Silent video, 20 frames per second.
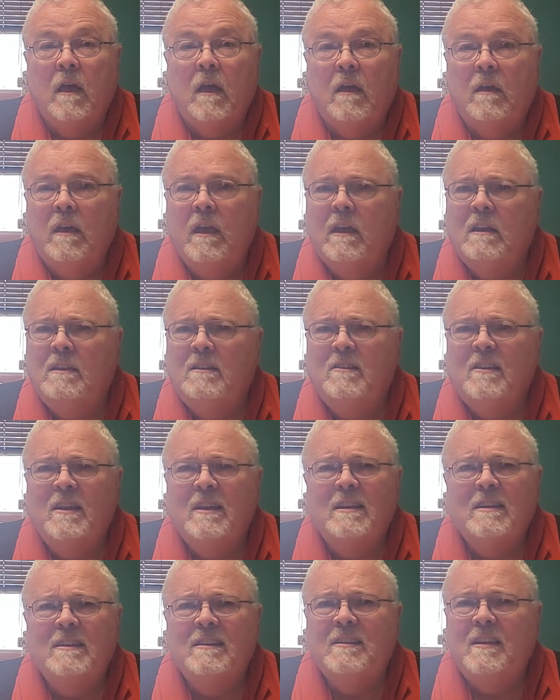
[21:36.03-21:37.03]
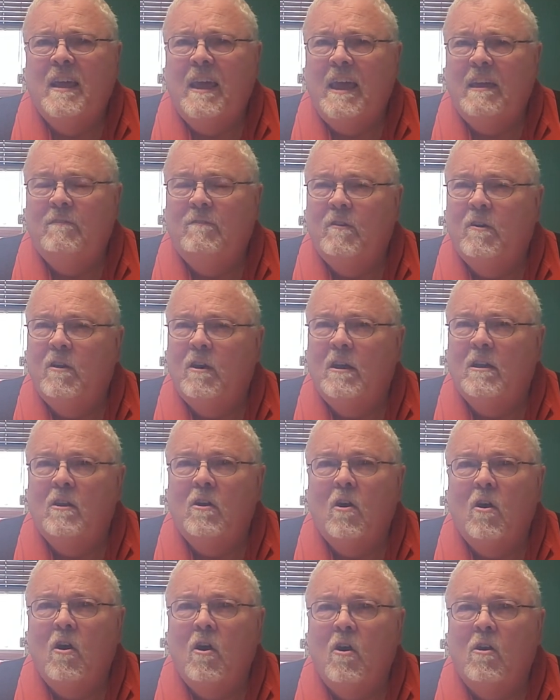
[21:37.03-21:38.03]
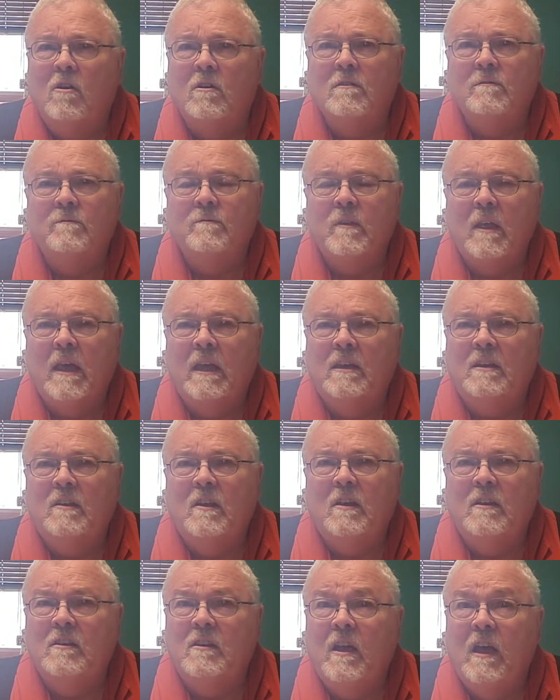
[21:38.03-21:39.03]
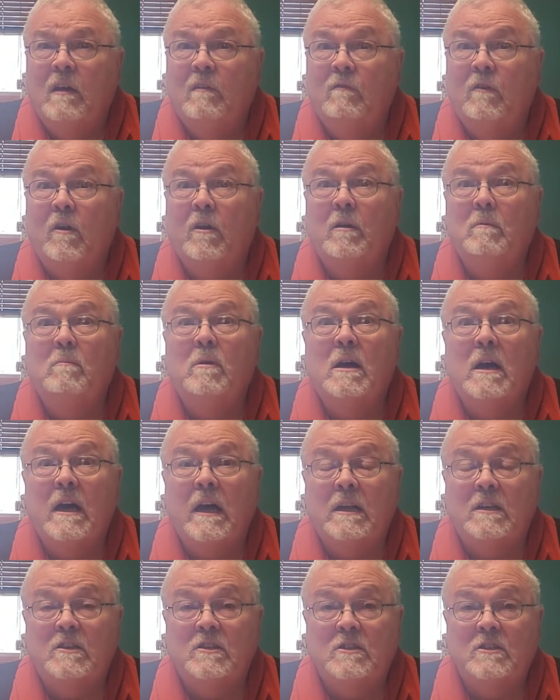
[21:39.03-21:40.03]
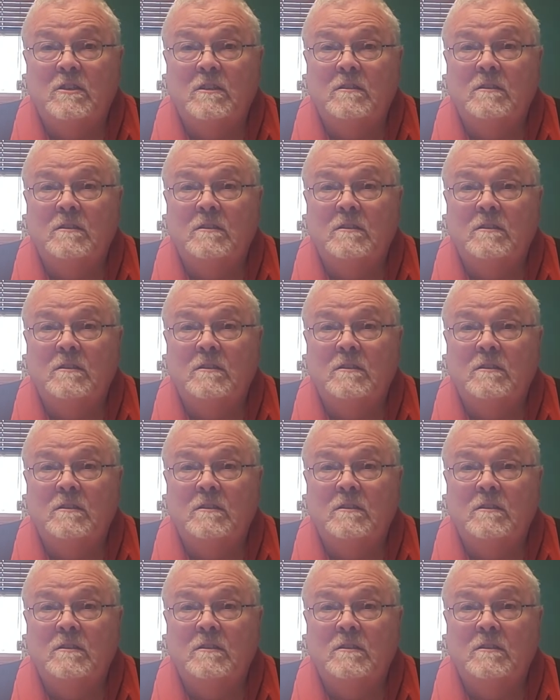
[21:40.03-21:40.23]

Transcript: It didn't take very long. It didn't take very much.